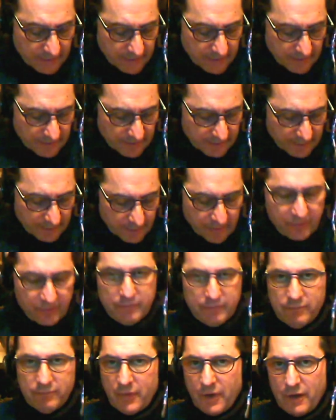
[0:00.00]
And 2
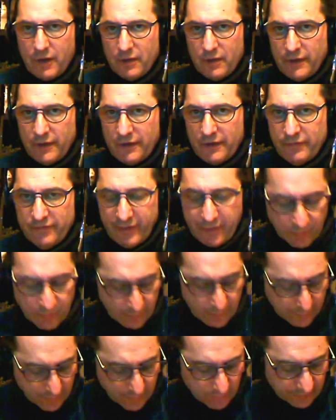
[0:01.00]
other interesting
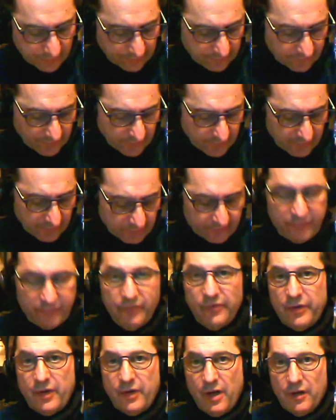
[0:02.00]
women poets,
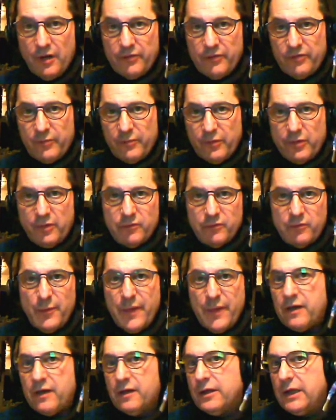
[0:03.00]
Susan Constable and
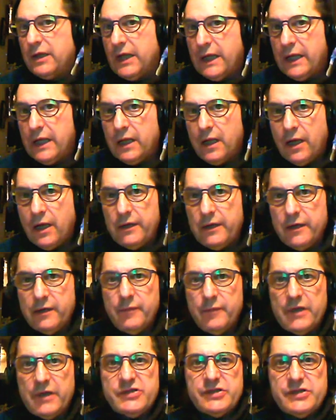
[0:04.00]
Rebecca Lilly, I
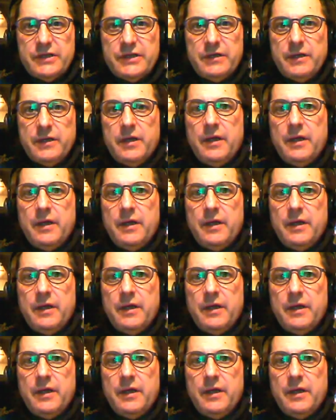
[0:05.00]
didn't mention.